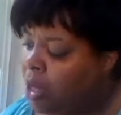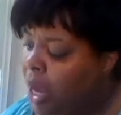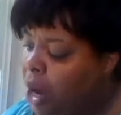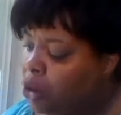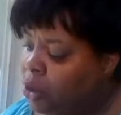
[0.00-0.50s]

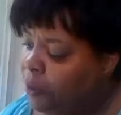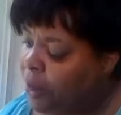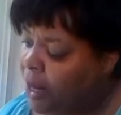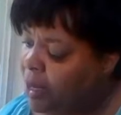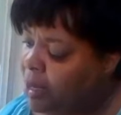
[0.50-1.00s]
The astral
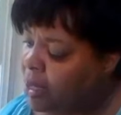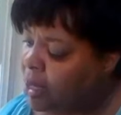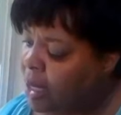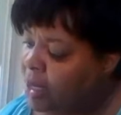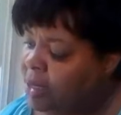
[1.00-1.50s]
plane,
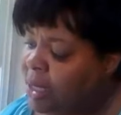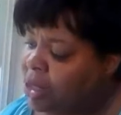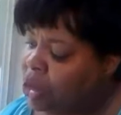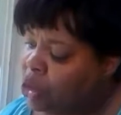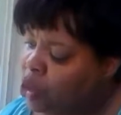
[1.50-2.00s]
like I said,
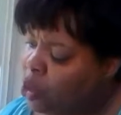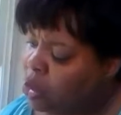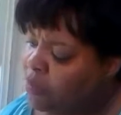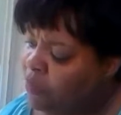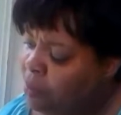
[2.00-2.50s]
is the
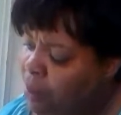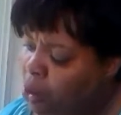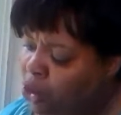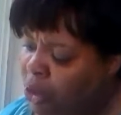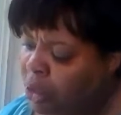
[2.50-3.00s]
source of
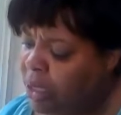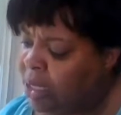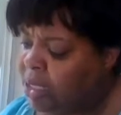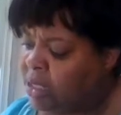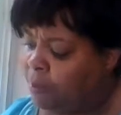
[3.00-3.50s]
emotion.
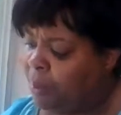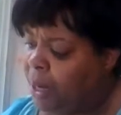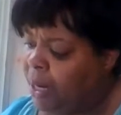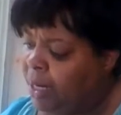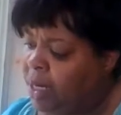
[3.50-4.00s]
It is the
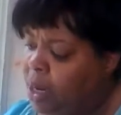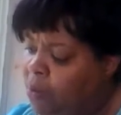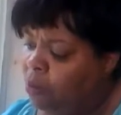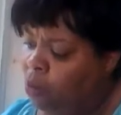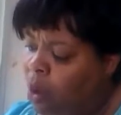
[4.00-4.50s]
plane,
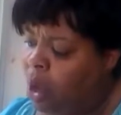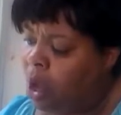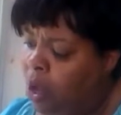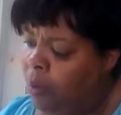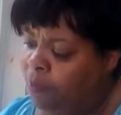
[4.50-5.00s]

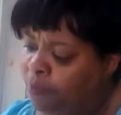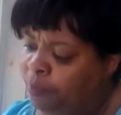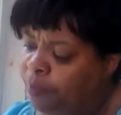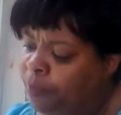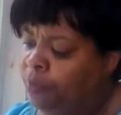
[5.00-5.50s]
it
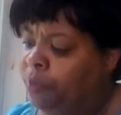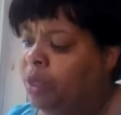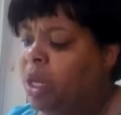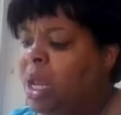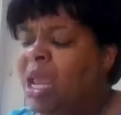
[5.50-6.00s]

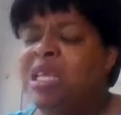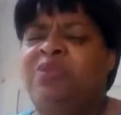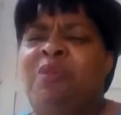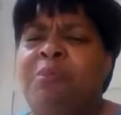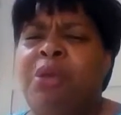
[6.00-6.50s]

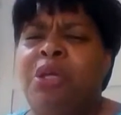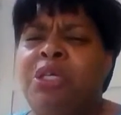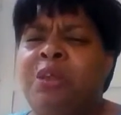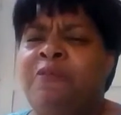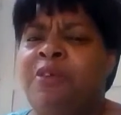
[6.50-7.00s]
is familiar
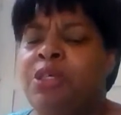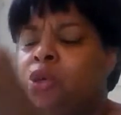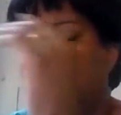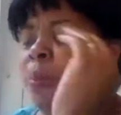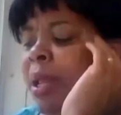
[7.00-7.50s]
to the
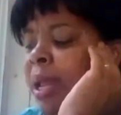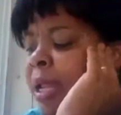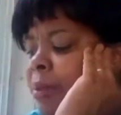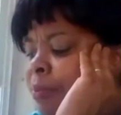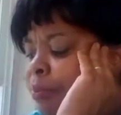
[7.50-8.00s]
physical
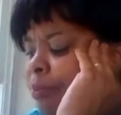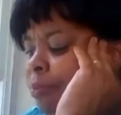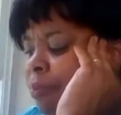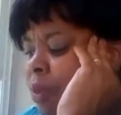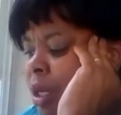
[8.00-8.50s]
plane.
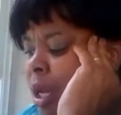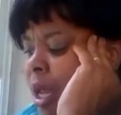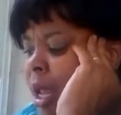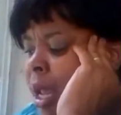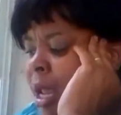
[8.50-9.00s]

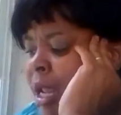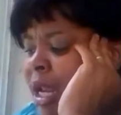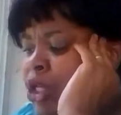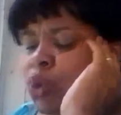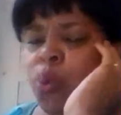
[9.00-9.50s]

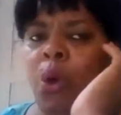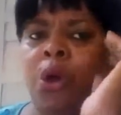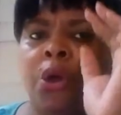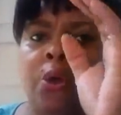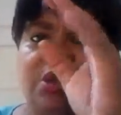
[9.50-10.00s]
Each
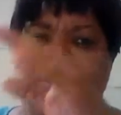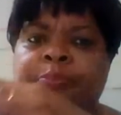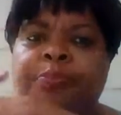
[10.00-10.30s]
world,